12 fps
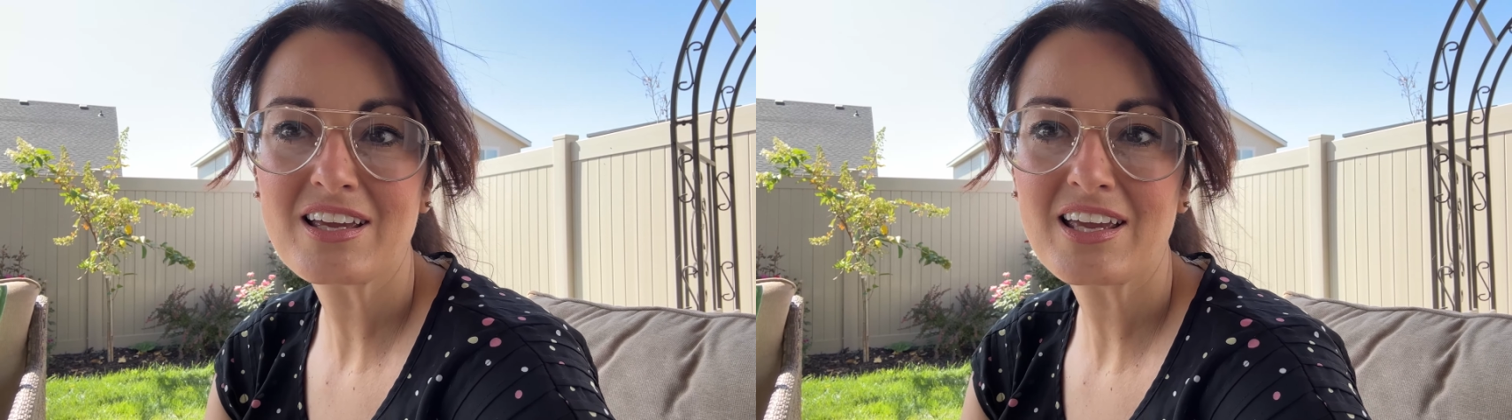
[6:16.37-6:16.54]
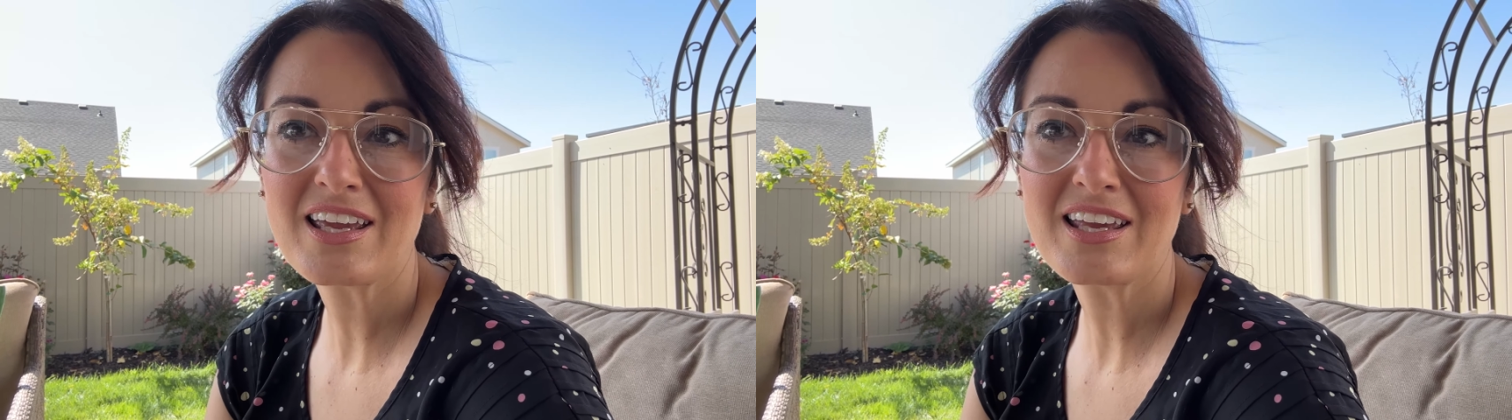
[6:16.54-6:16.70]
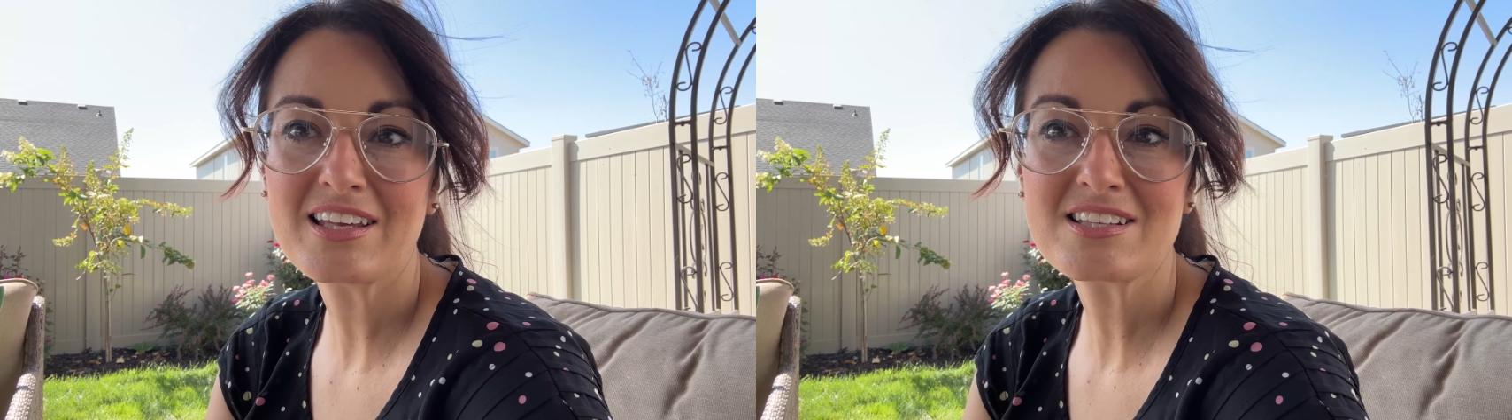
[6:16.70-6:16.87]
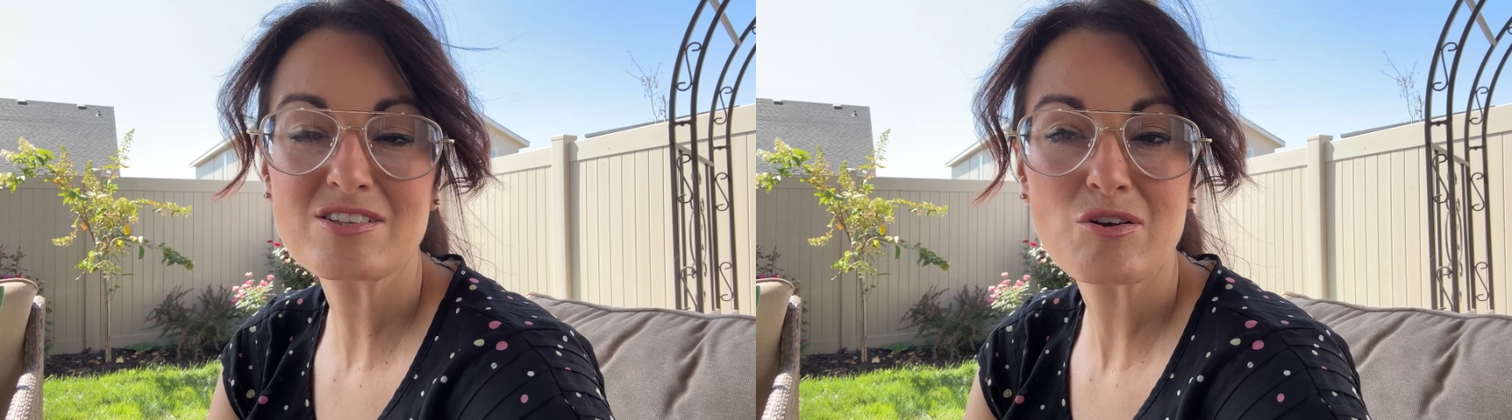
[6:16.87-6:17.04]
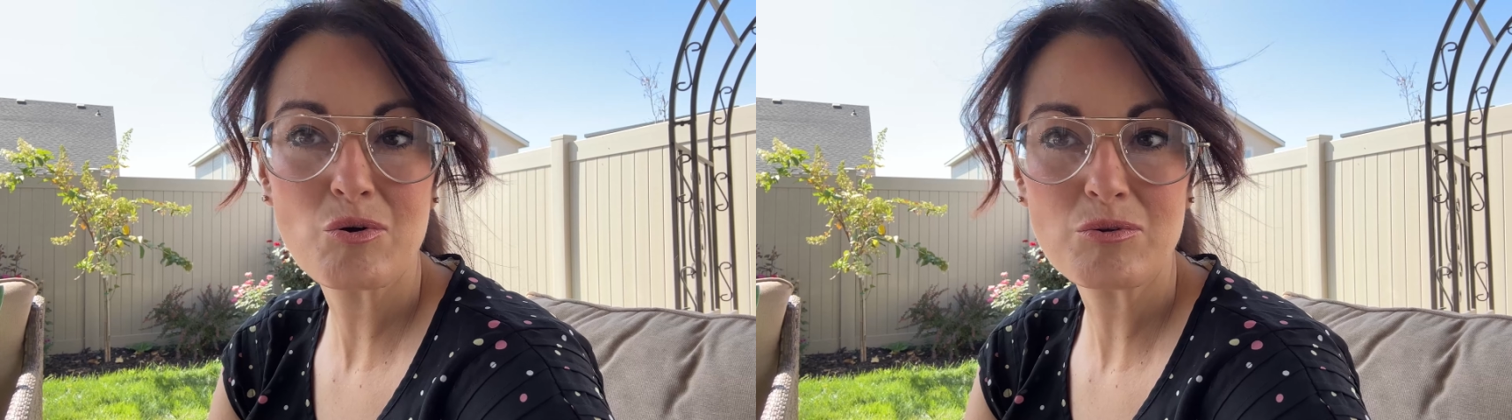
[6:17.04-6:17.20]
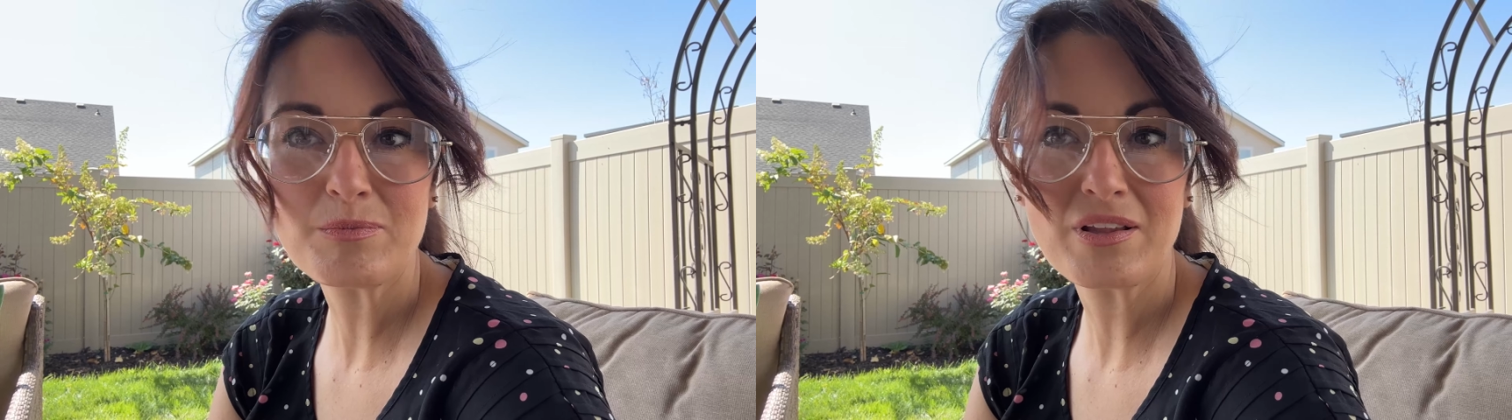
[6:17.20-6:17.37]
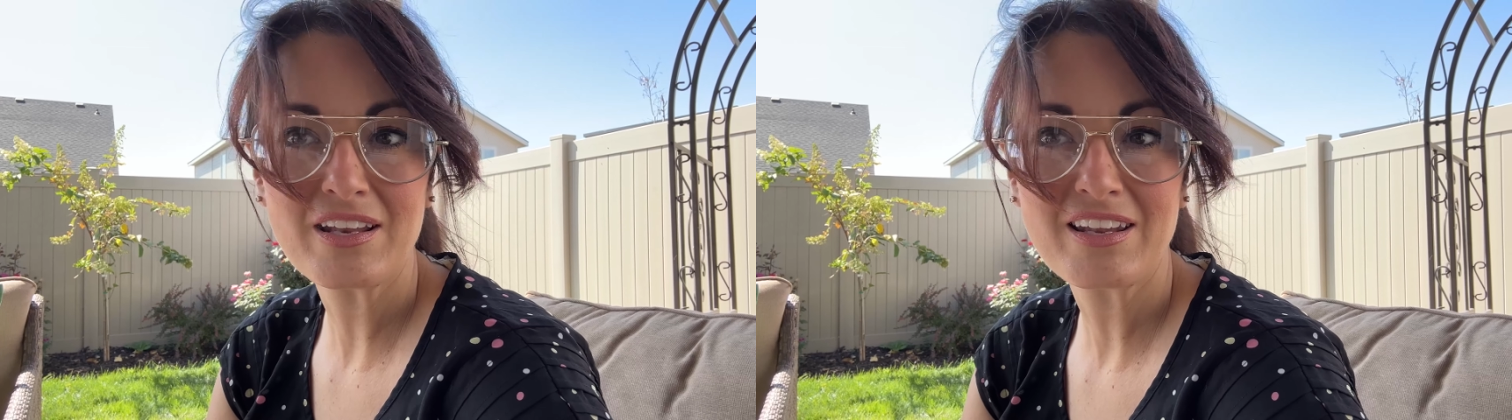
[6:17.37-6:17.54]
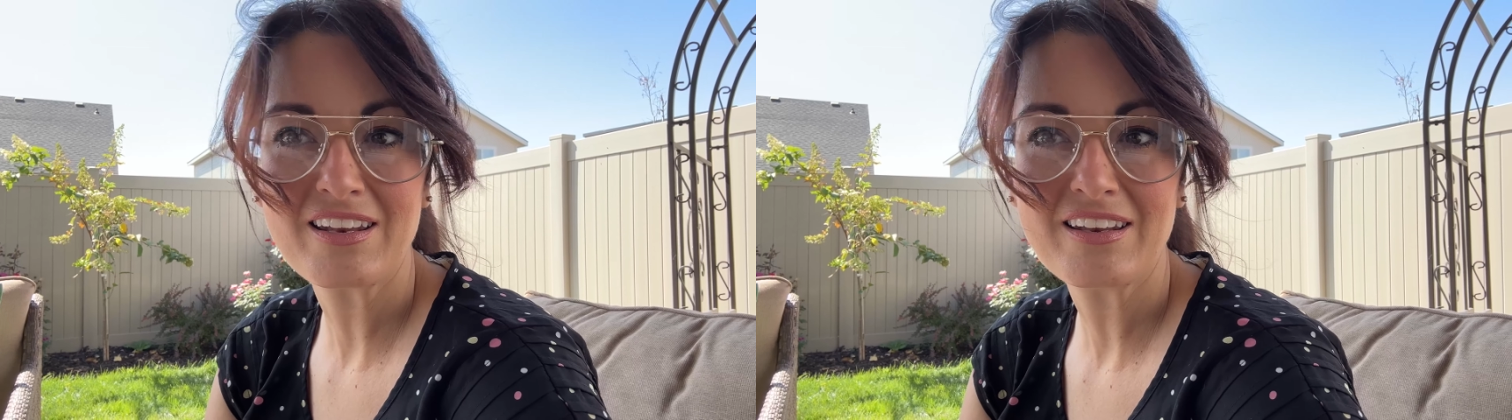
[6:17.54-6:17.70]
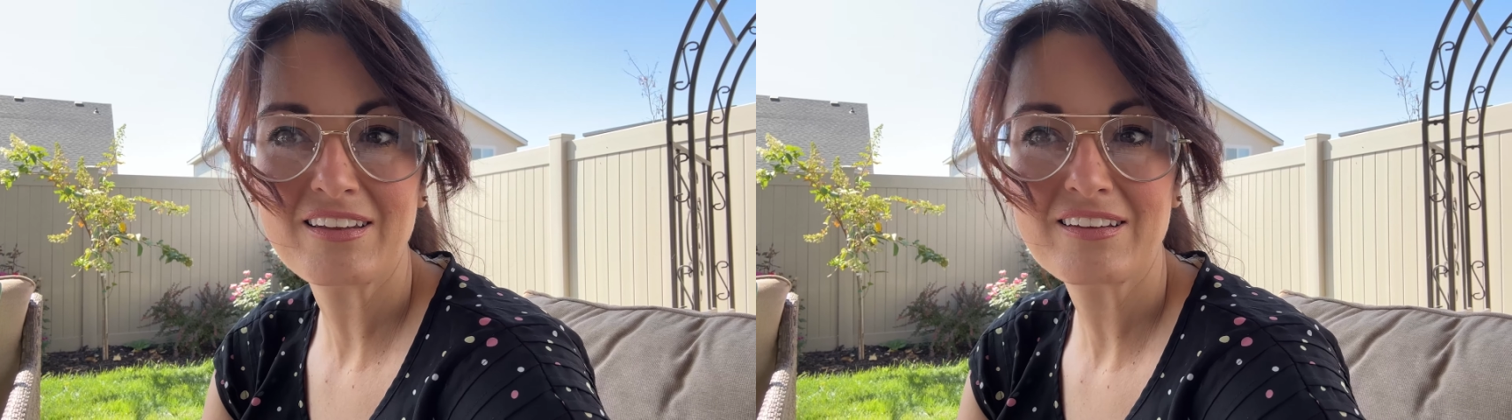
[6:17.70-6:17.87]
is cold-blooded